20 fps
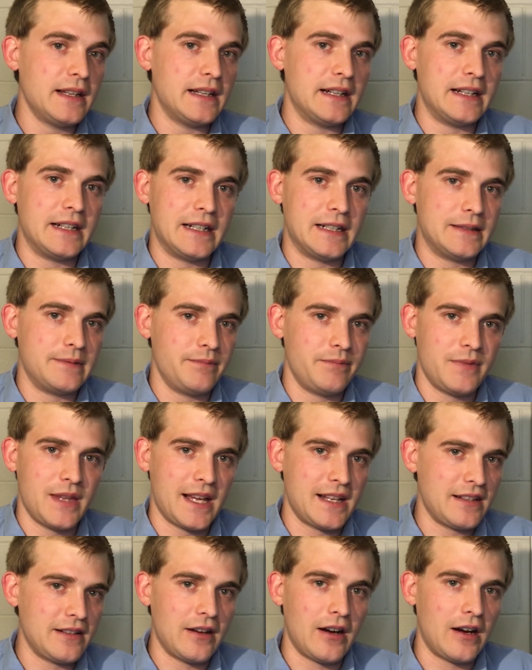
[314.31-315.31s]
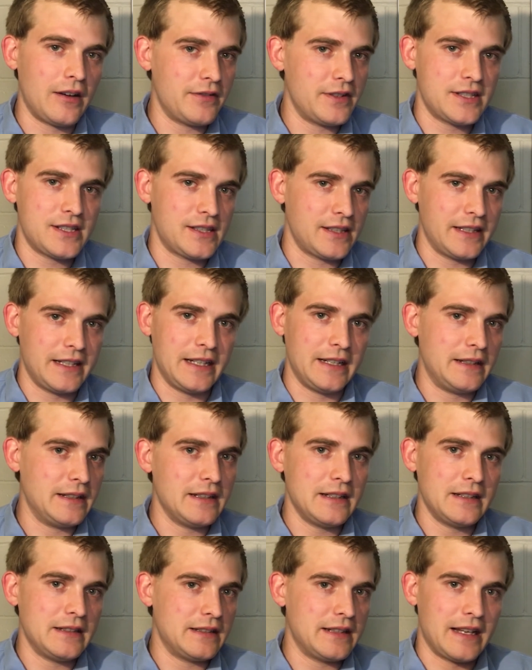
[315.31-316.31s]

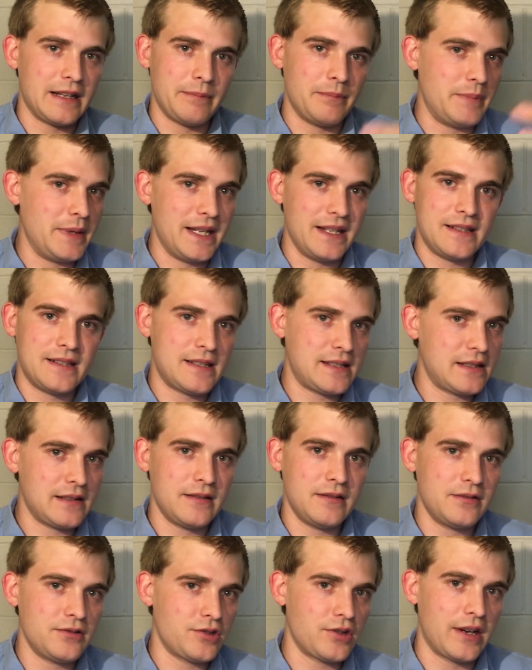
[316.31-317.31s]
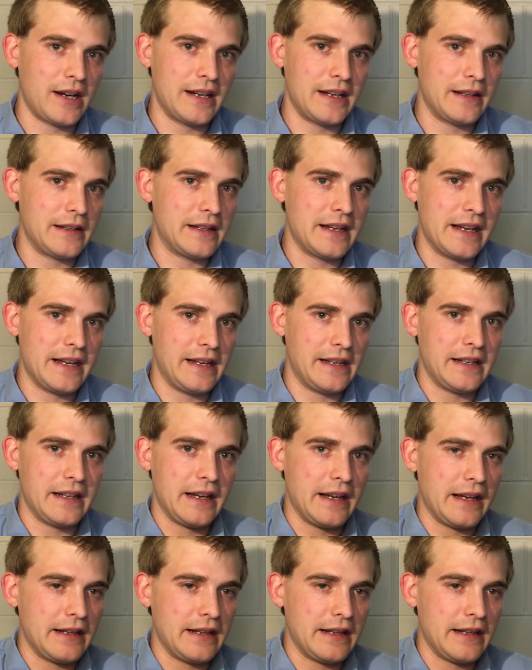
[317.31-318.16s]
that beats trying to get